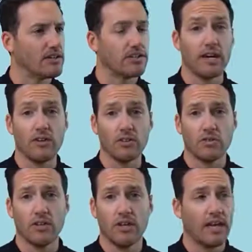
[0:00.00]

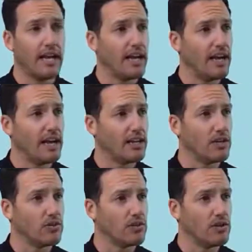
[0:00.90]
cells and
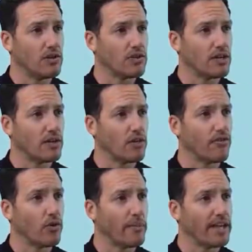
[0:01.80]
use those, and it'll
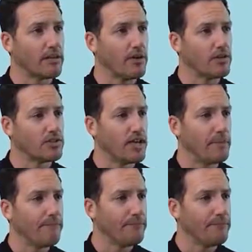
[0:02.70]
format them all the same.